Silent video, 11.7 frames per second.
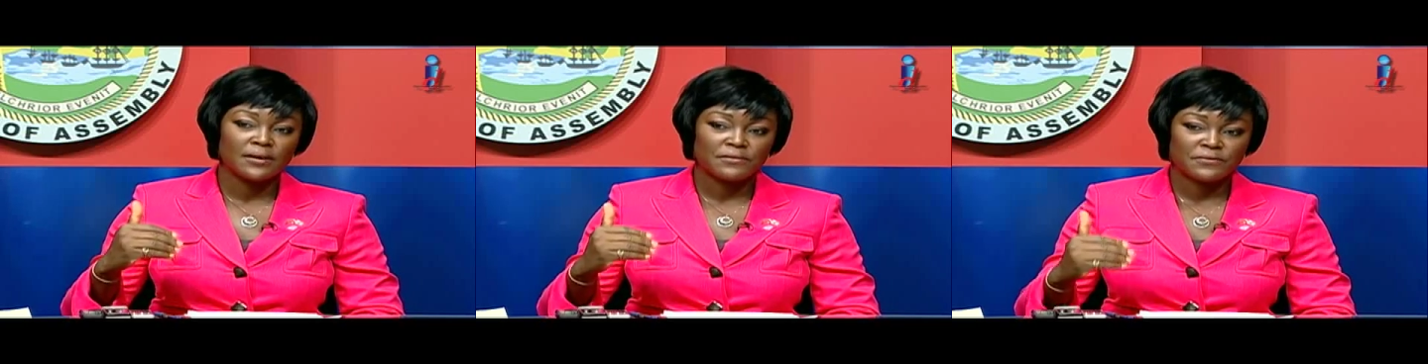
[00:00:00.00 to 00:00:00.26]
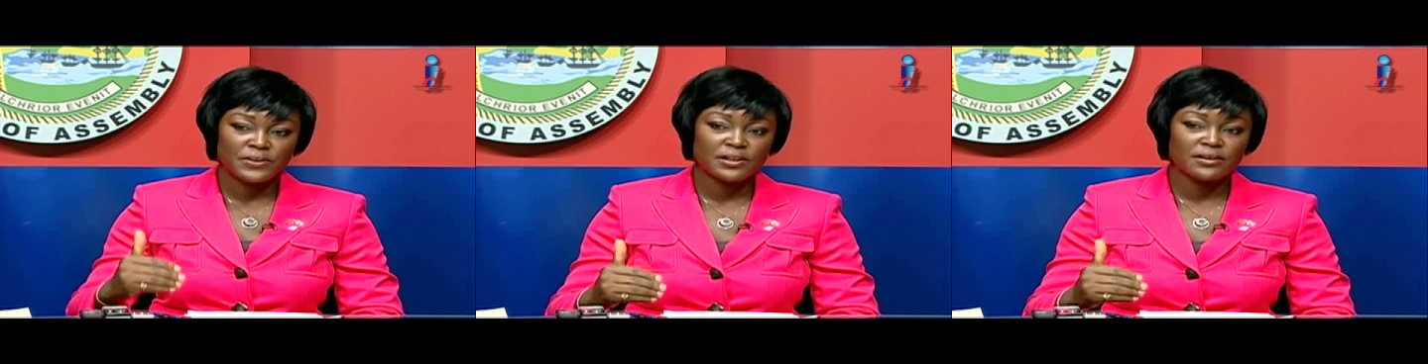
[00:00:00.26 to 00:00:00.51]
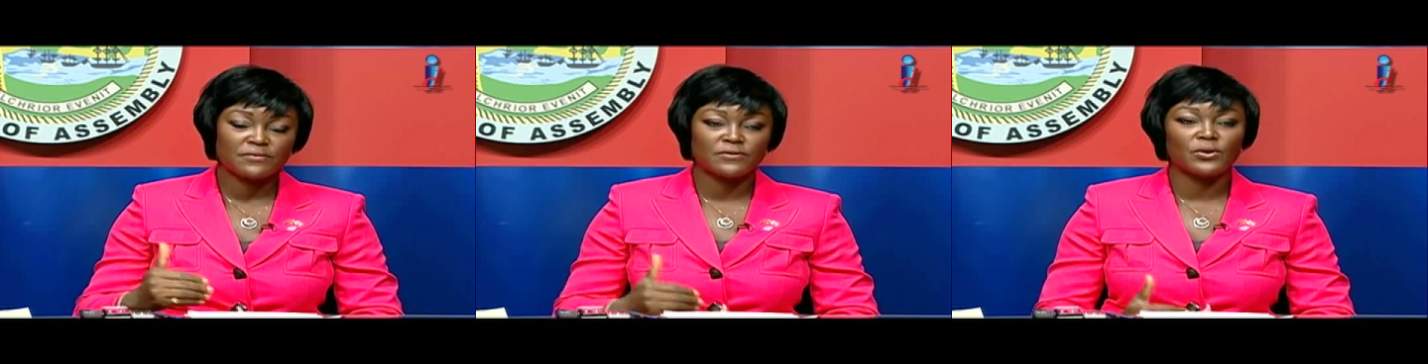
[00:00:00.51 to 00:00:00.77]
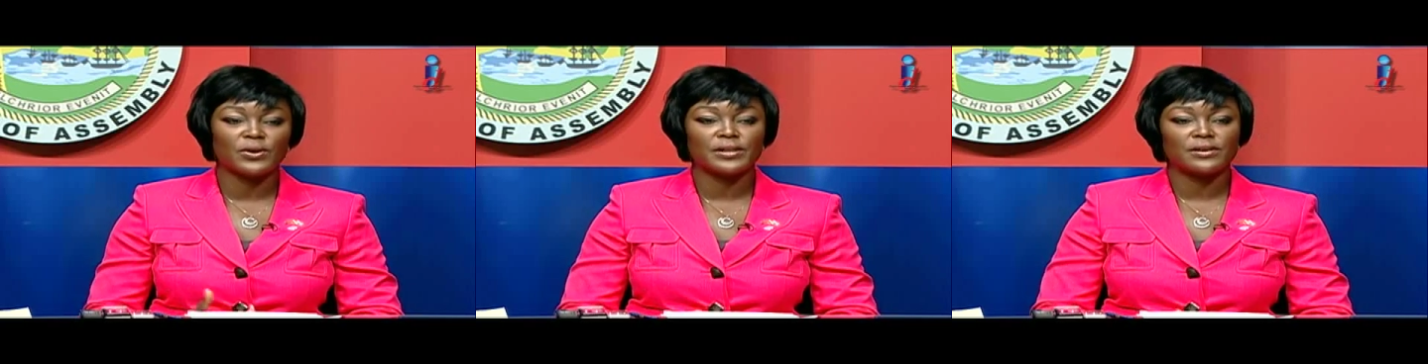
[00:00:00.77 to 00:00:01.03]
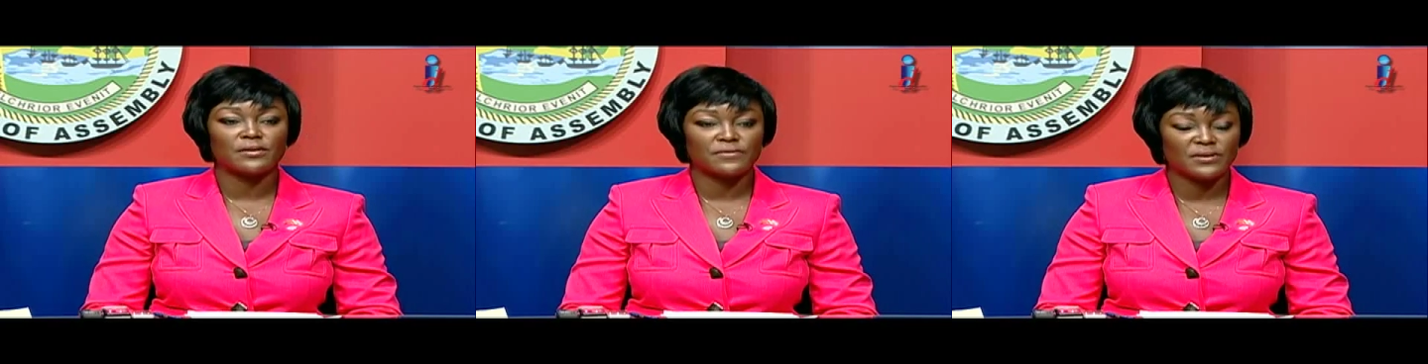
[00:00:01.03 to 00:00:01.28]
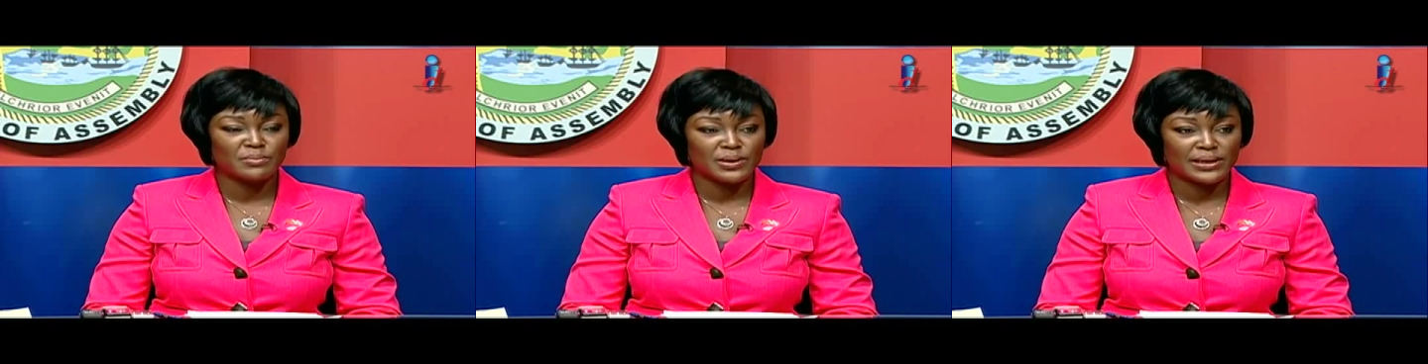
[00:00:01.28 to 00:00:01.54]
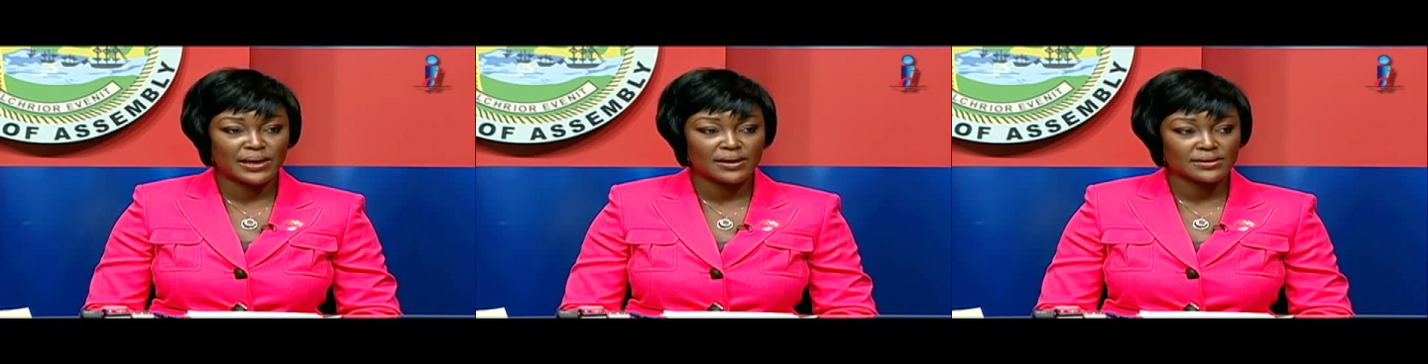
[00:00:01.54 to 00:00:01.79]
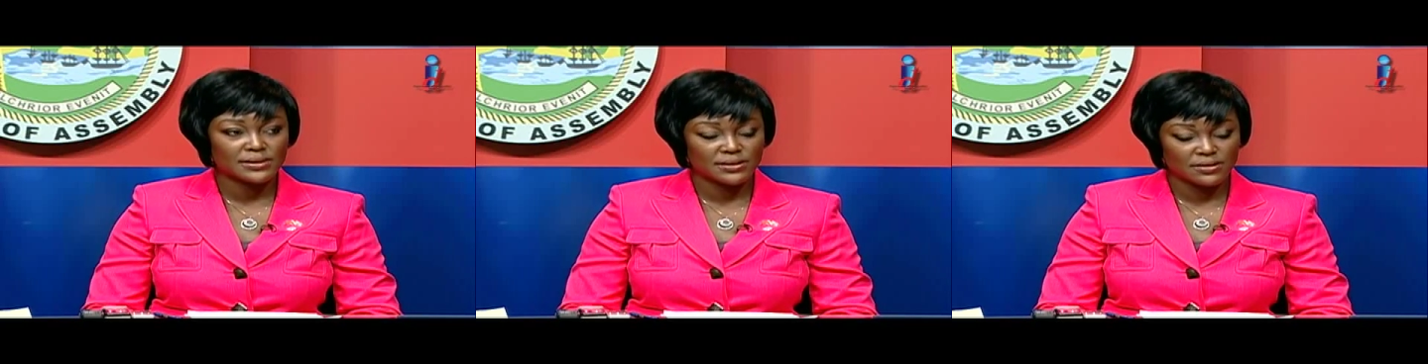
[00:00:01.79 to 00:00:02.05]
fill the void of the
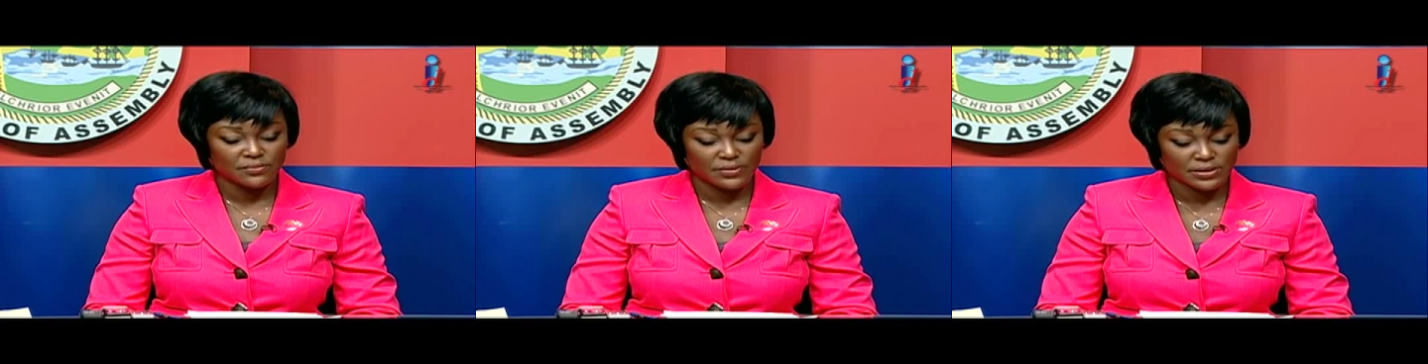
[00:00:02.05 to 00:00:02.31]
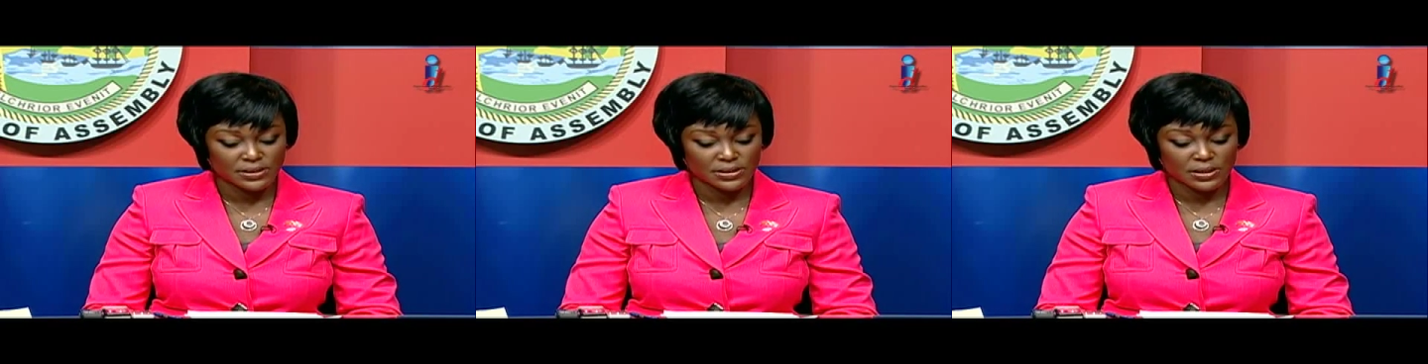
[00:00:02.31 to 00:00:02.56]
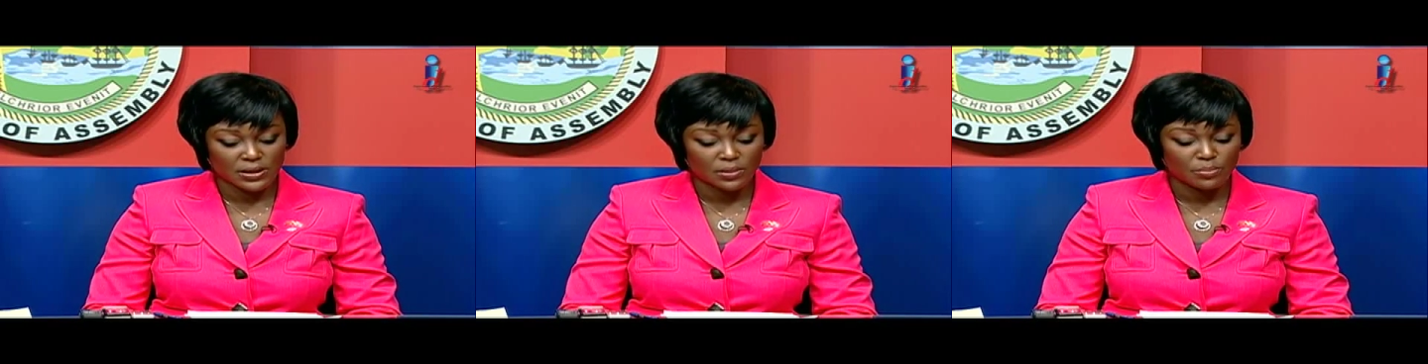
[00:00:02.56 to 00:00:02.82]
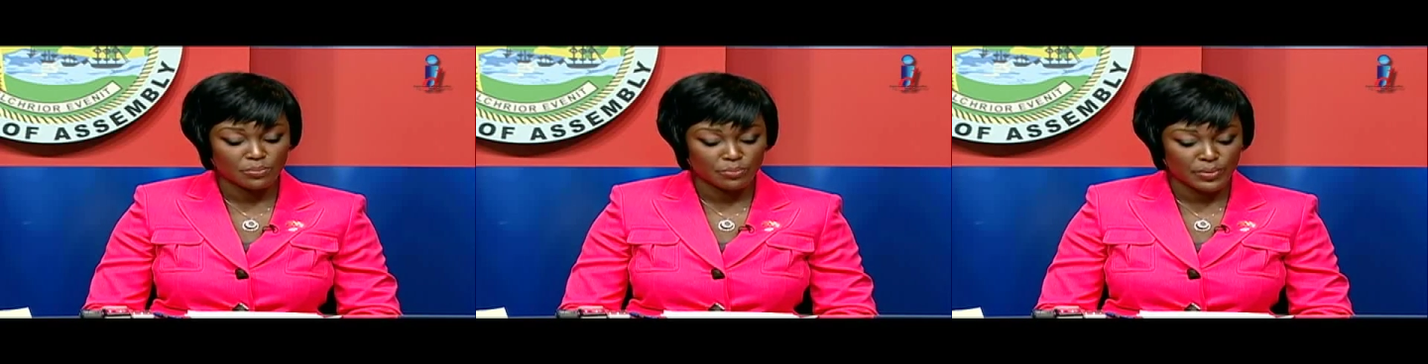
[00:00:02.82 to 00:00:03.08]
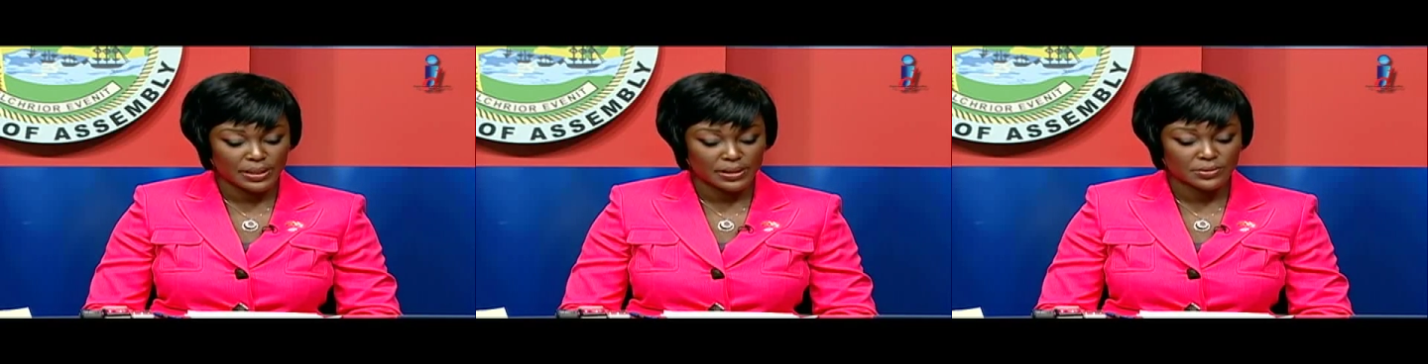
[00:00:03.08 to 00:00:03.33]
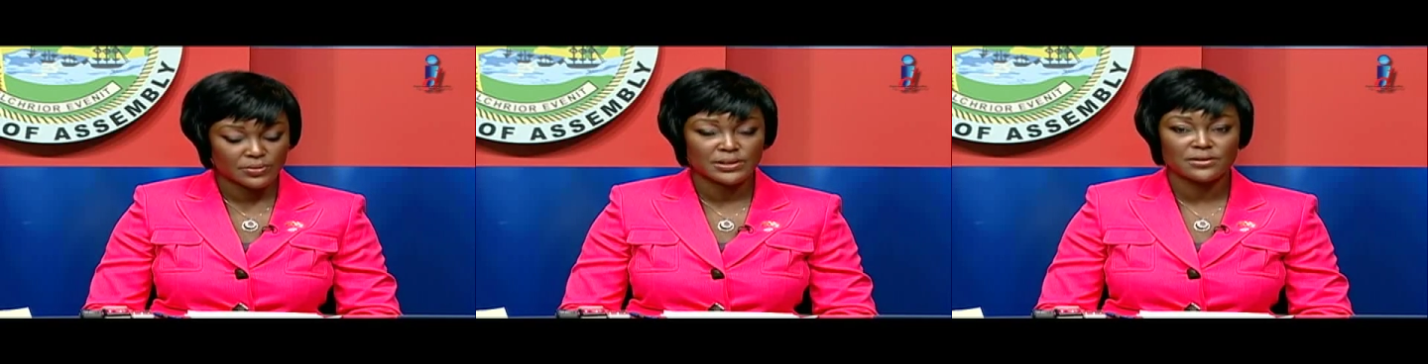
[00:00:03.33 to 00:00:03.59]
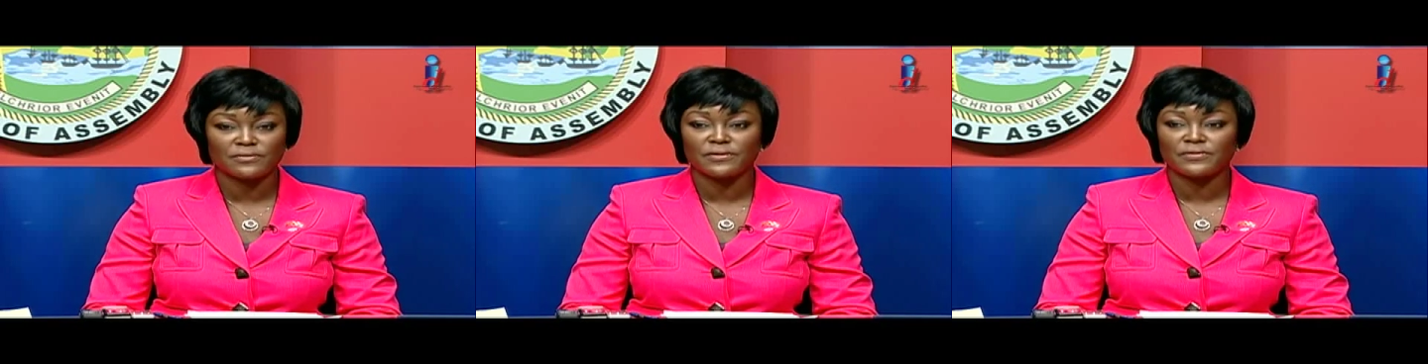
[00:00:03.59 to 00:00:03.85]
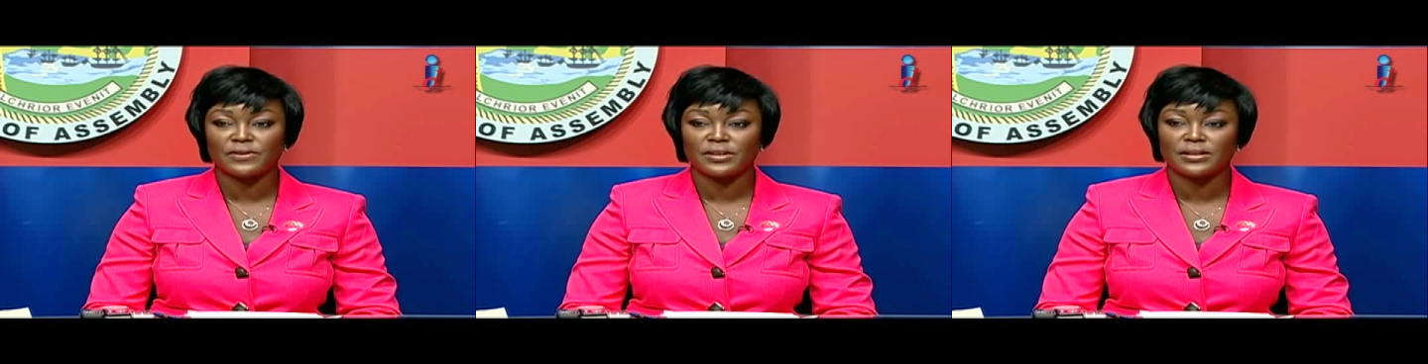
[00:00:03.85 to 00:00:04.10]
Monarch service come May
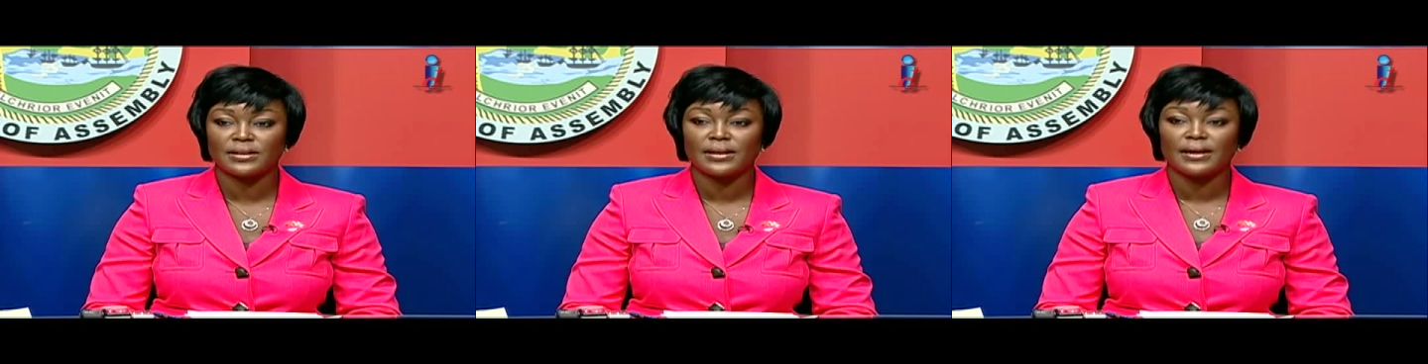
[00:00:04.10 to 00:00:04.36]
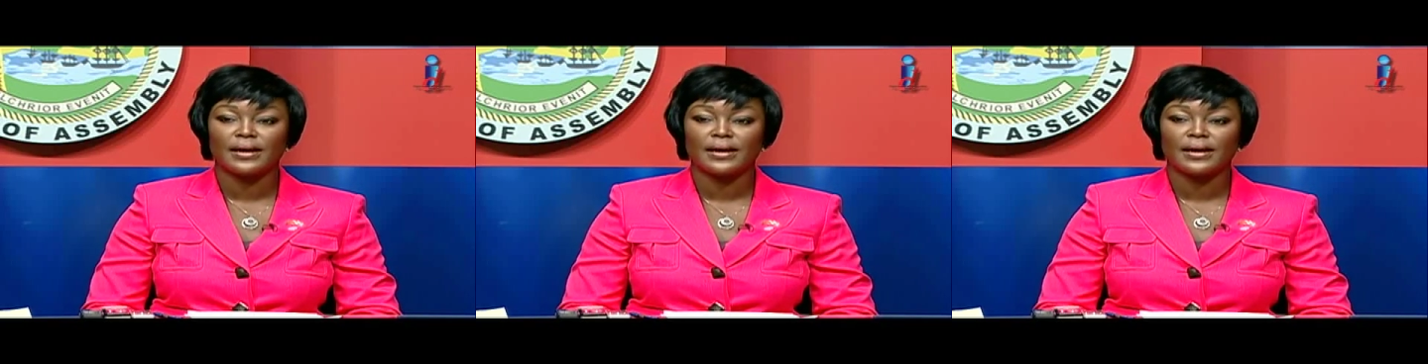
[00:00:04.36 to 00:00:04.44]
2015.